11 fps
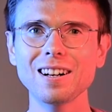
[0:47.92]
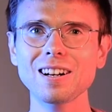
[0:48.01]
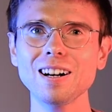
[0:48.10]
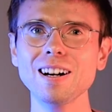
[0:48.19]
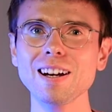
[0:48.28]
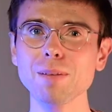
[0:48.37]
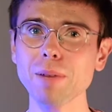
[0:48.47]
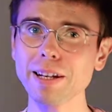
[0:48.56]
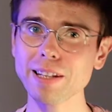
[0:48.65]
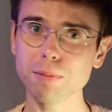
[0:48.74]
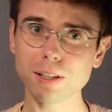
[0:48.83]

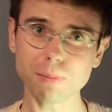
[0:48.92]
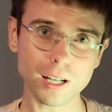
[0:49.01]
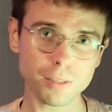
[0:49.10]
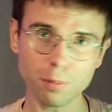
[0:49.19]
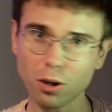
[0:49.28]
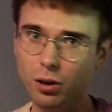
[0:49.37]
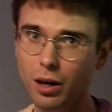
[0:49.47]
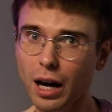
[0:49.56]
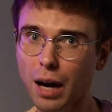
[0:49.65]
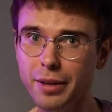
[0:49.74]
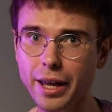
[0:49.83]
Hi, my name is Max
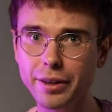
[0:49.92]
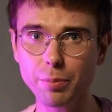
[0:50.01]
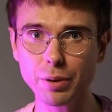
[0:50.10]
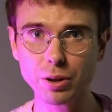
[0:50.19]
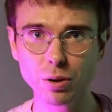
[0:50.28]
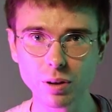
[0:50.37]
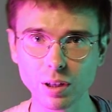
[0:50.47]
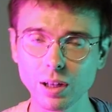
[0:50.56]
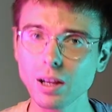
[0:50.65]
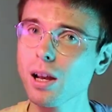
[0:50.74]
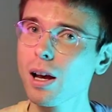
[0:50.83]
Pog. I'm an
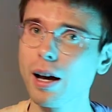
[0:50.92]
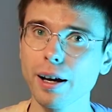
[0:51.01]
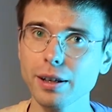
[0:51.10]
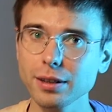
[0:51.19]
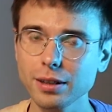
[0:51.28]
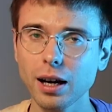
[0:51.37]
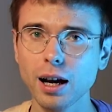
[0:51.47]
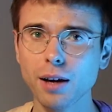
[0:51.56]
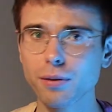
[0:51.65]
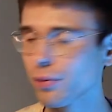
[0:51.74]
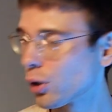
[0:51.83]
entrepreneur, and
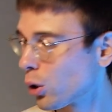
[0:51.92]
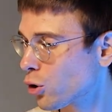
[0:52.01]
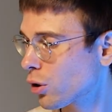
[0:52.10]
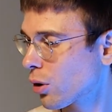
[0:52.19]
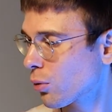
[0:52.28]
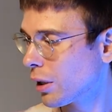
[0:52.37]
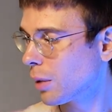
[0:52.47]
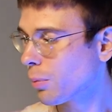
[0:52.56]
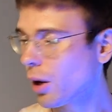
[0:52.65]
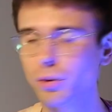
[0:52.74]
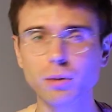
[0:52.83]
I've launched
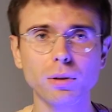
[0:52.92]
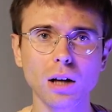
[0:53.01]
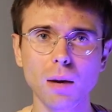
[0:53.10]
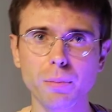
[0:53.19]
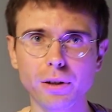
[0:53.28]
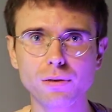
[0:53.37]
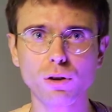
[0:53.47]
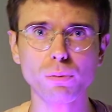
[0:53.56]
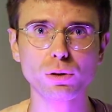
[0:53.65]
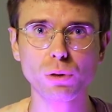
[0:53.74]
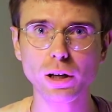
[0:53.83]
3 profitable
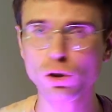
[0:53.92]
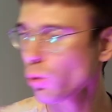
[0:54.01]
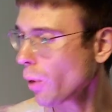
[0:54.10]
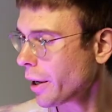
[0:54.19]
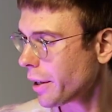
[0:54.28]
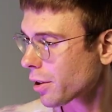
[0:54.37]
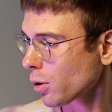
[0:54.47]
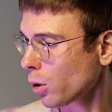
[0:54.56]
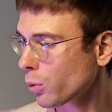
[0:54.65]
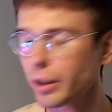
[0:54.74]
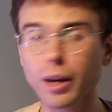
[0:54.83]
companies from scratch. One
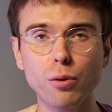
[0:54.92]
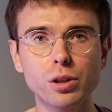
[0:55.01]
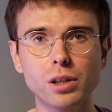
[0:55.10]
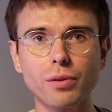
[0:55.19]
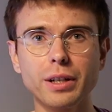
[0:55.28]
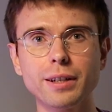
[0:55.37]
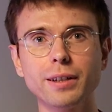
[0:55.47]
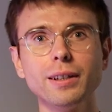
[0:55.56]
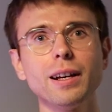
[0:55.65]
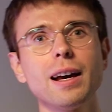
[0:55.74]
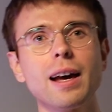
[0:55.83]
I sold when I was
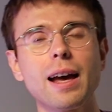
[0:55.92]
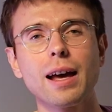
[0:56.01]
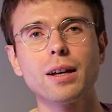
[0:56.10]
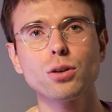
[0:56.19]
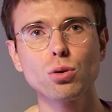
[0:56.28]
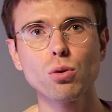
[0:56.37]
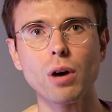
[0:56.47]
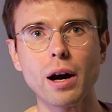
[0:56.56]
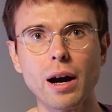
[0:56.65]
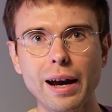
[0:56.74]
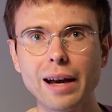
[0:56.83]
17.
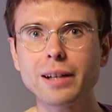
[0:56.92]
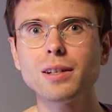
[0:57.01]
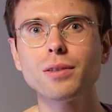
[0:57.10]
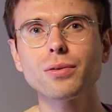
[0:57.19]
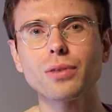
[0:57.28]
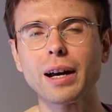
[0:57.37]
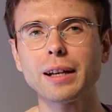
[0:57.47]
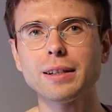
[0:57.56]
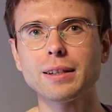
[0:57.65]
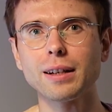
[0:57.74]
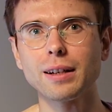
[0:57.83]
2 are active,
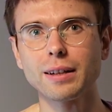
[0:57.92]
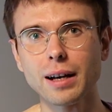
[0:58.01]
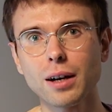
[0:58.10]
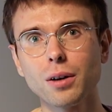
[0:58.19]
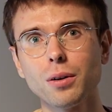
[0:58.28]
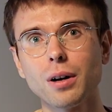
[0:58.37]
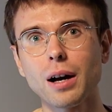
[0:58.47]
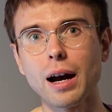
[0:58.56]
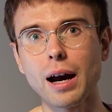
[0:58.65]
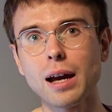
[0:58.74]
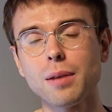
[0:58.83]
and
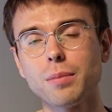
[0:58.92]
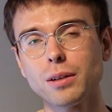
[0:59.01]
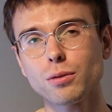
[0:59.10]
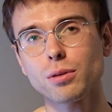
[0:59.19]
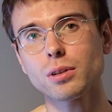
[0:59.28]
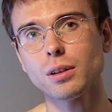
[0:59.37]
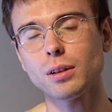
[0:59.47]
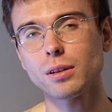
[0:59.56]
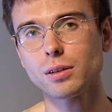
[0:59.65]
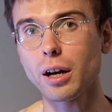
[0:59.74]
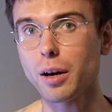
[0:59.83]
now I am
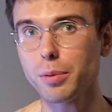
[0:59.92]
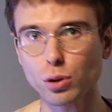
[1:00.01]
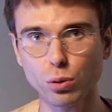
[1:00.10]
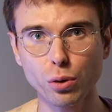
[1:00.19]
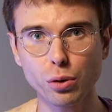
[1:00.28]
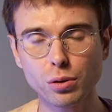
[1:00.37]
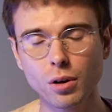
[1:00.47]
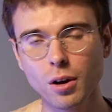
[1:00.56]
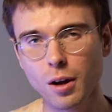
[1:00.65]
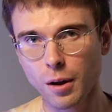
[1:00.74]
interested in startup studios.